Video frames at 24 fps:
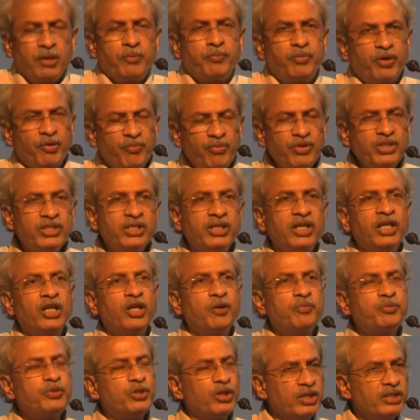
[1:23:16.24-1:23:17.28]
Professional
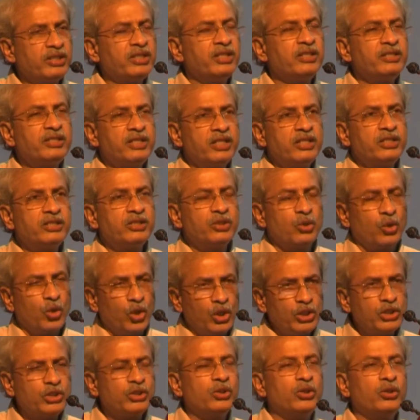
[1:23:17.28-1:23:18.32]
obsolescence is
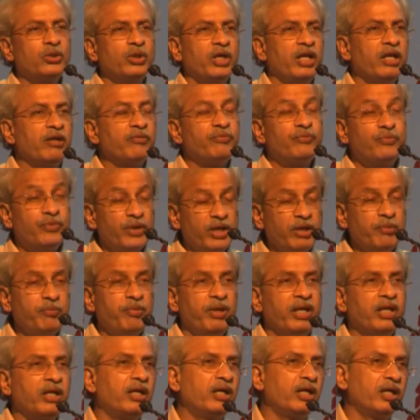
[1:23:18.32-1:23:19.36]
also a very
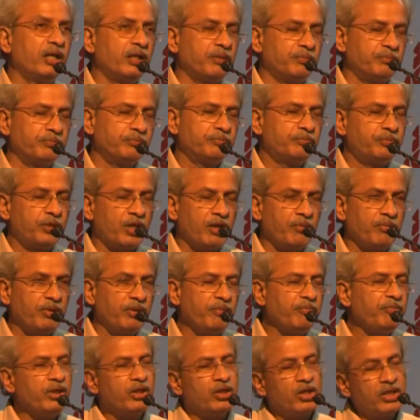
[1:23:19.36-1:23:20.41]
big
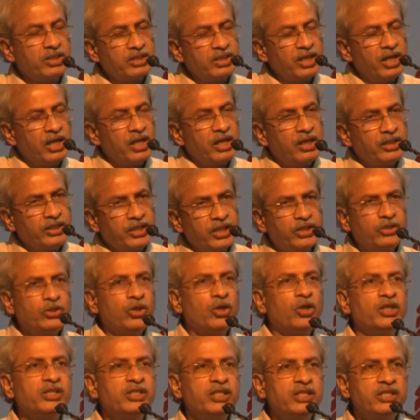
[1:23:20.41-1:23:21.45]
problem because
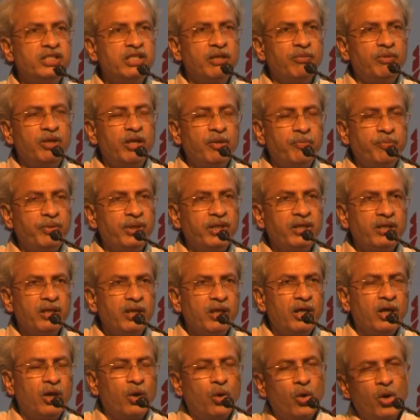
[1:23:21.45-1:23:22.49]
technology is developing,
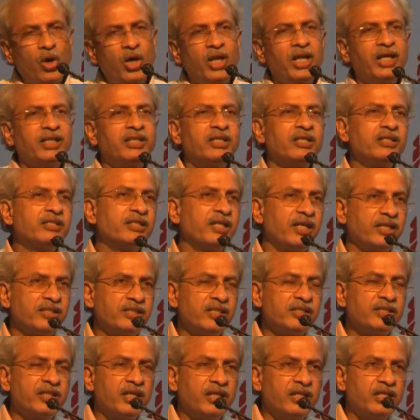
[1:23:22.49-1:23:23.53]
all other
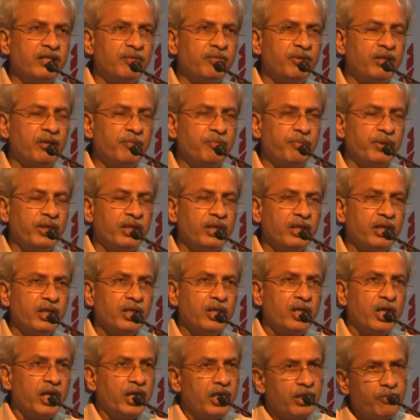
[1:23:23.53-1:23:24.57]
sciences are developing.
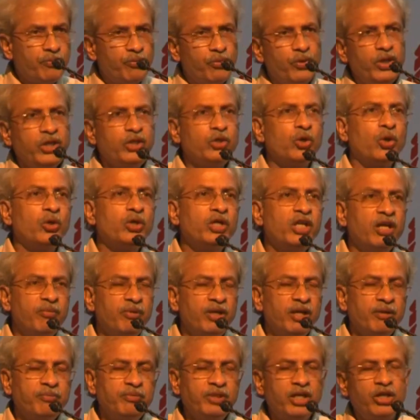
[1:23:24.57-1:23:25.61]
If we don't
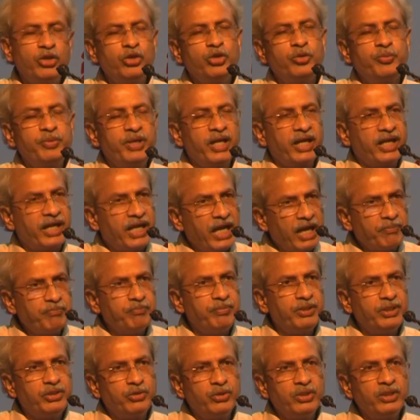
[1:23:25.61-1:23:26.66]
develop, there would be a gap
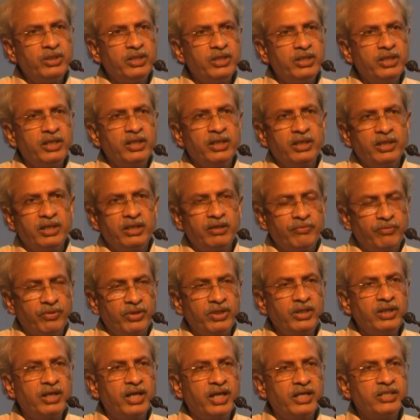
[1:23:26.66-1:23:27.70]
between the
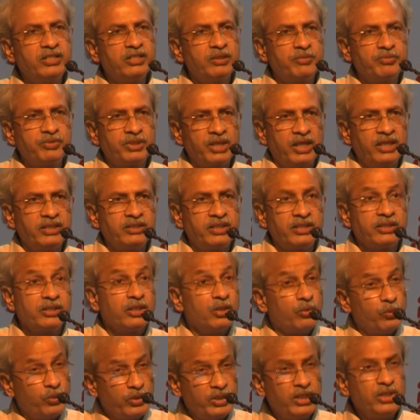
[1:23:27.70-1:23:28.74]
different kinds of sciences.
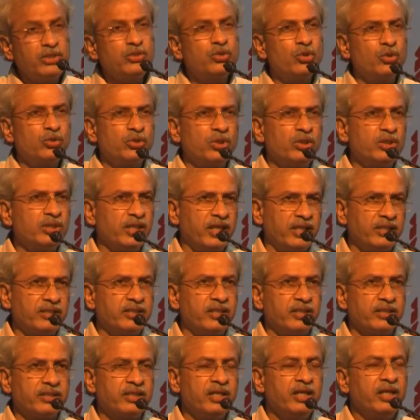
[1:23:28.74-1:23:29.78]
Within social
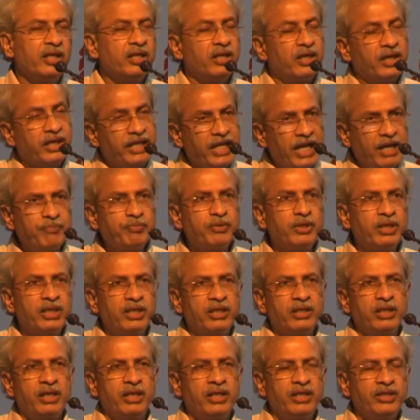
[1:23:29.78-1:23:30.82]
sciences, gap
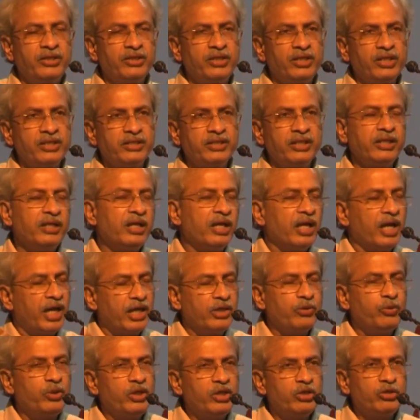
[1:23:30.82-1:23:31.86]
increasing
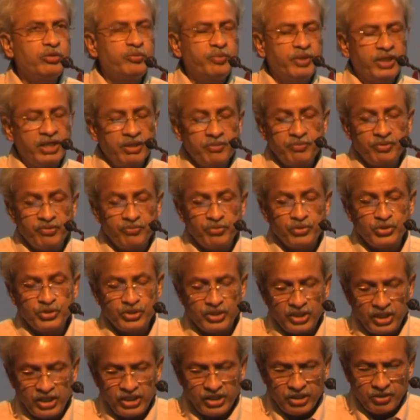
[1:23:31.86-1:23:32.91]
and we would become
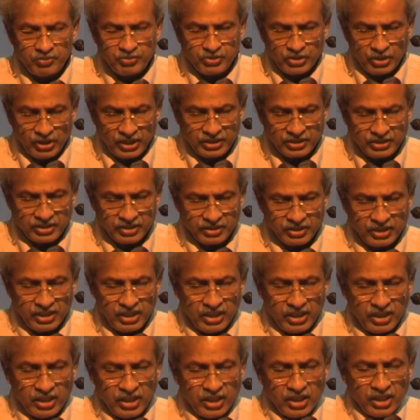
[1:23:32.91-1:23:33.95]
professionally obsolete.
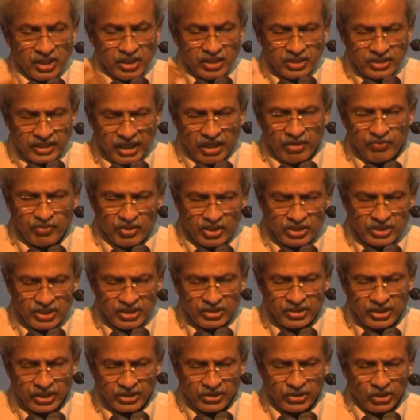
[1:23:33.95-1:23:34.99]
Skill versus
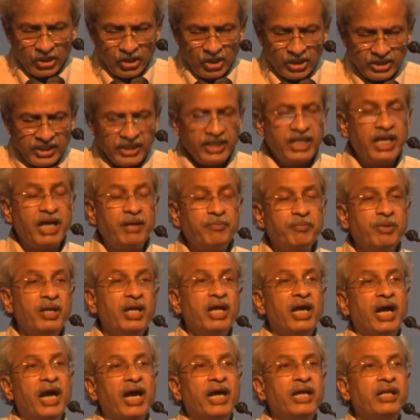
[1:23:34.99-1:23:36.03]
technology gap,
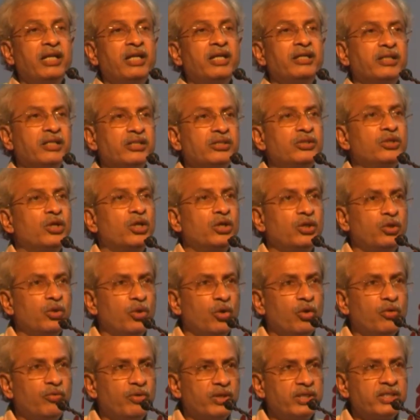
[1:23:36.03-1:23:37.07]
and let us not
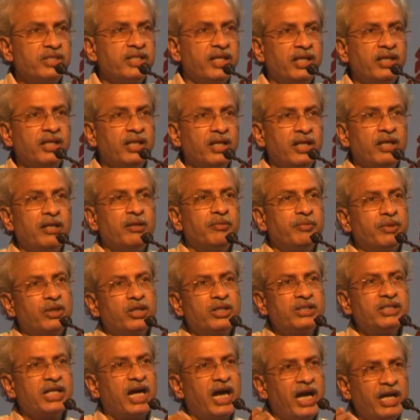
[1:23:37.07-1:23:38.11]
oversell,
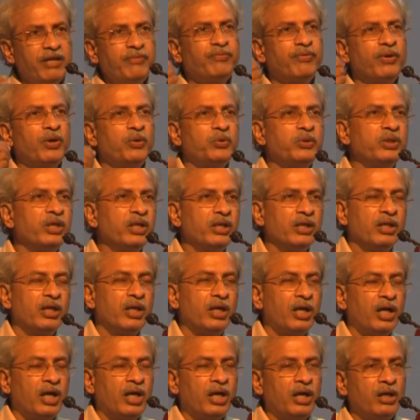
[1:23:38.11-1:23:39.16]
because I found
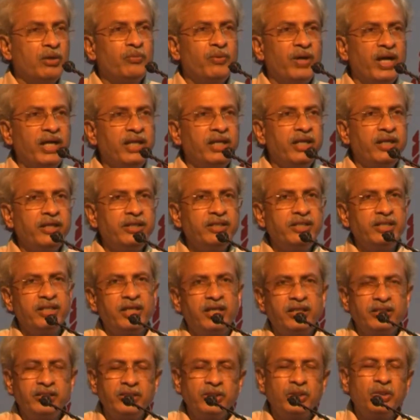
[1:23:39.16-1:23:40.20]
while in
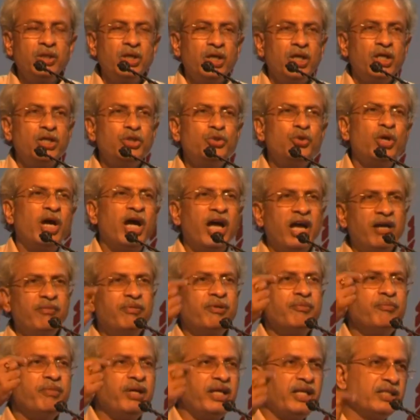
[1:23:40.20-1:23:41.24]
DRDO, to have
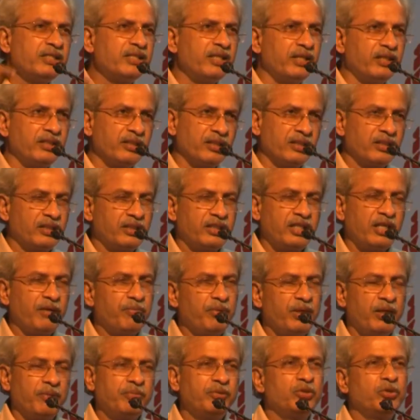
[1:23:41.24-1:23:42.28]
a medicine
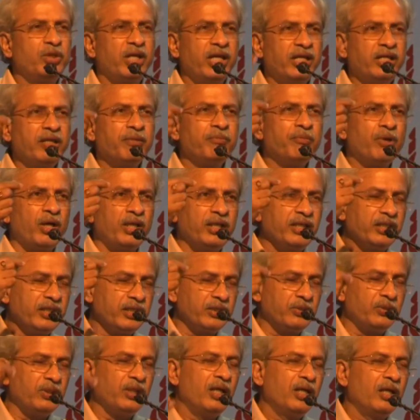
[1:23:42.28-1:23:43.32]
developed, to get a
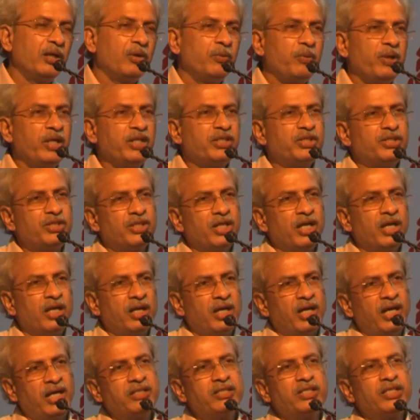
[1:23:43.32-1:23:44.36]
molecule which,
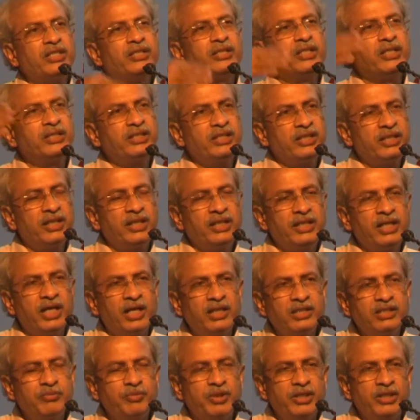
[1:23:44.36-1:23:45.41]
and synthetically
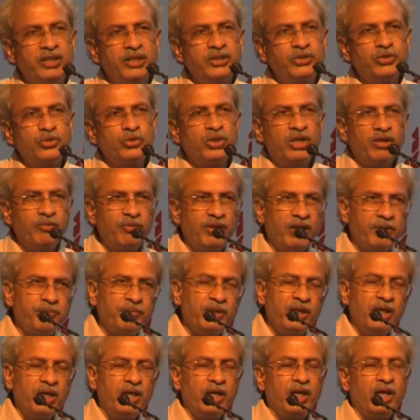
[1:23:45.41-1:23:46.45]
ultimately to
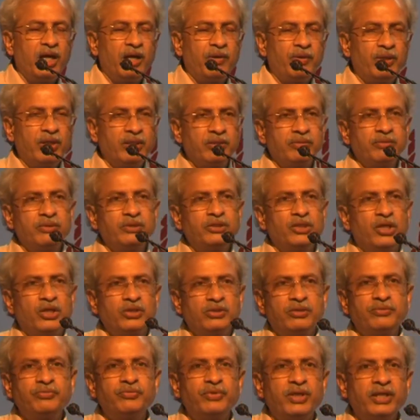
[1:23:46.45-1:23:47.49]
develop, our
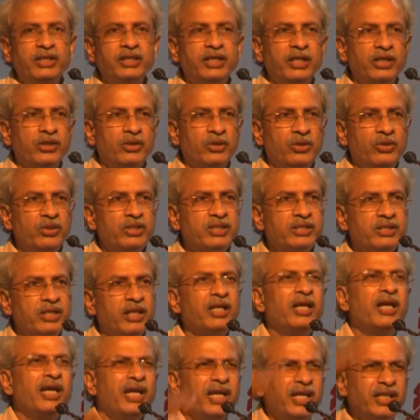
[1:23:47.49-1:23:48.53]
doctor friend can always tell,
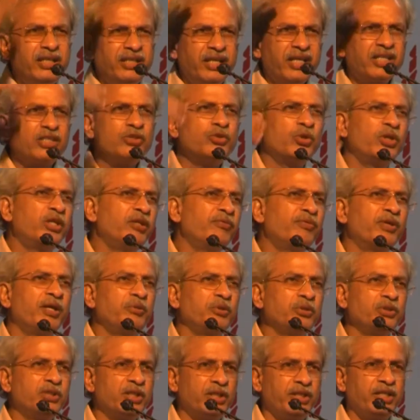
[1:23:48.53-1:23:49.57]
it takes 25
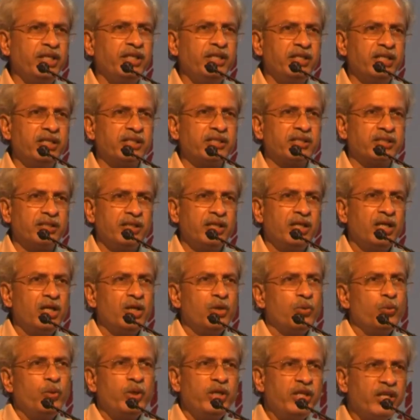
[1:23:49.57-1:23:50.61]
to 30 years.
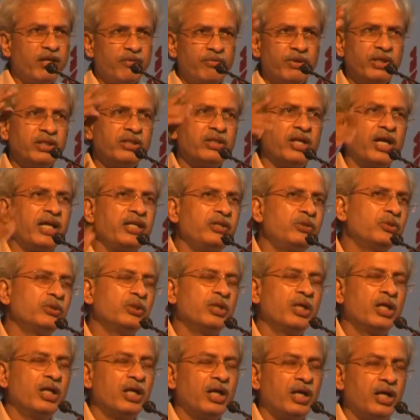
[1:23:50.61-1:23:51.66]
We never try to,
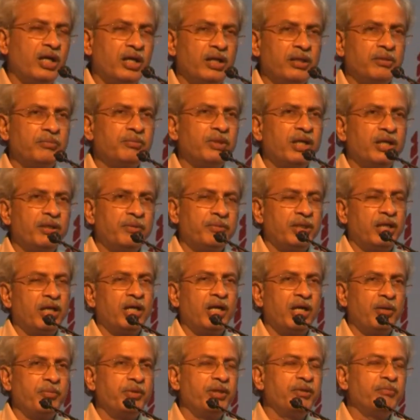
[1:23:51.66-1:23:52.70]

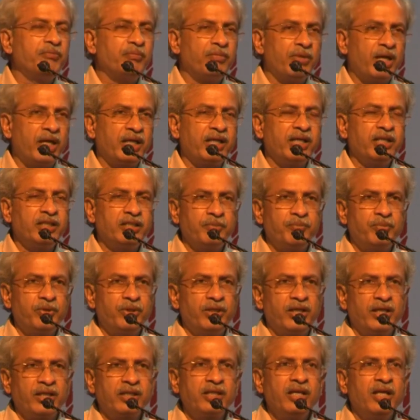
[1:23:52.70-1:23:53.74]
market a
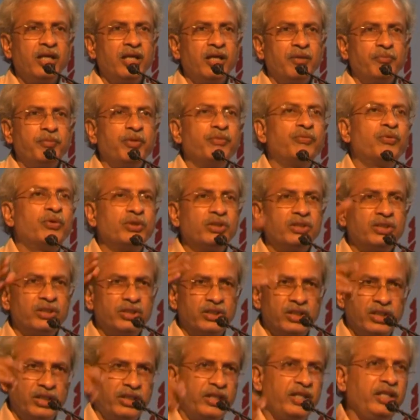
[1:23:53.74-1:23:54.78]
product before
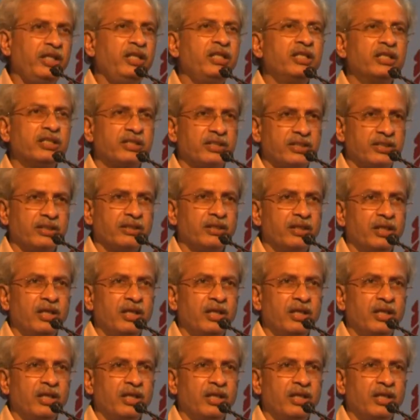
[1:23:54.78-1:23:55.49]
30 years.